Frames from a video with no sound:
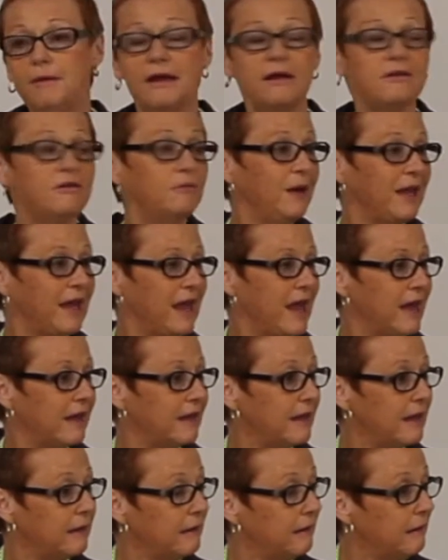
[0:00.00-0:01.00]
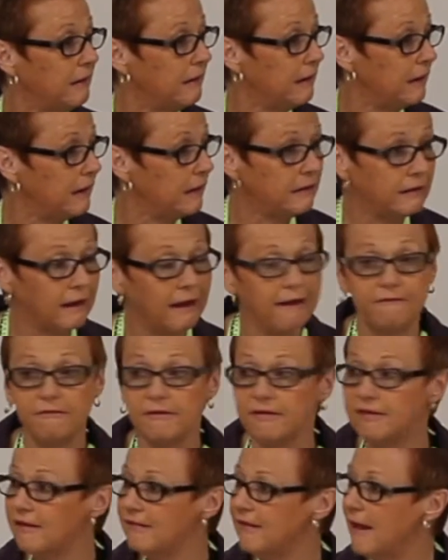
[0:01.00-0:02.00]
Because we can't eat
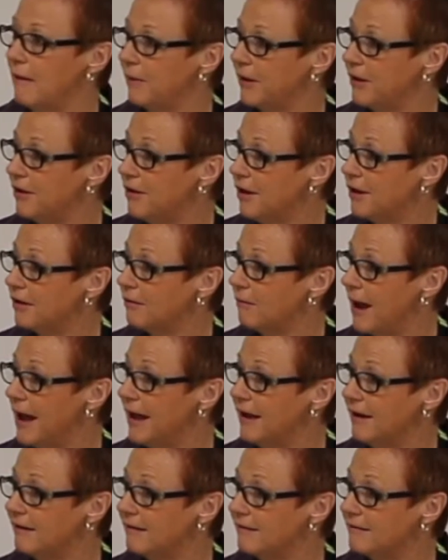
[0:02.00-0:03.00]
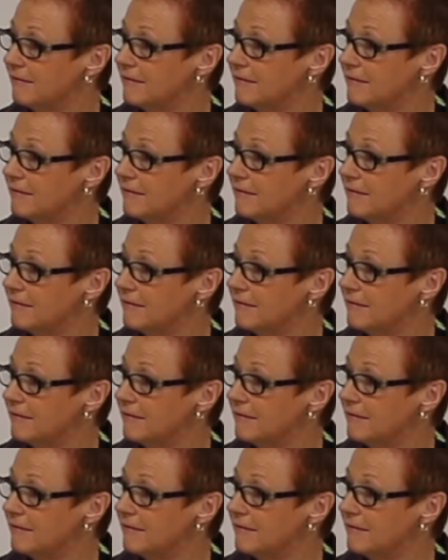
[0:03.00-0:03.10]
everything that we cook, right?